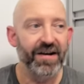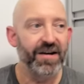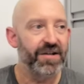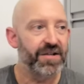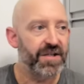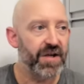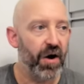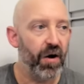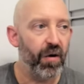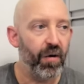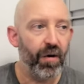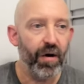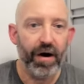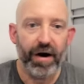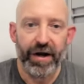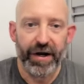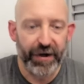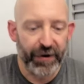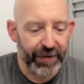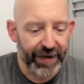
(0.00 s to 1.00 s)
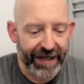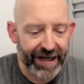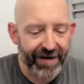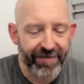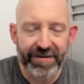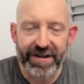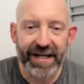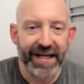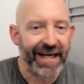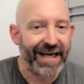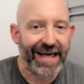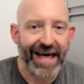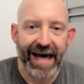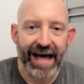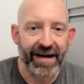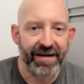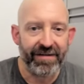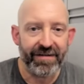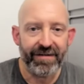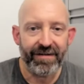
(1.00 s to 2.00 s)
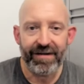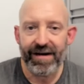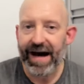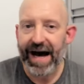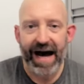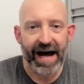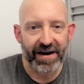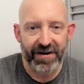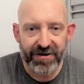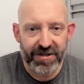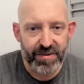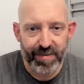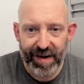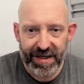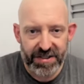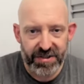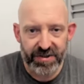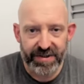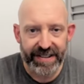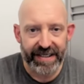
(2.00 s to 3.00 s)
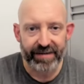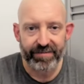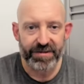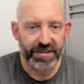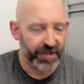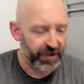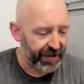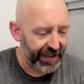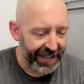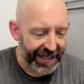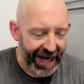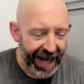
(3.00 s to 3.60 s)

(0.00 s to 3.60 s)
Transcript: So you need everything you can out of your special teams. You need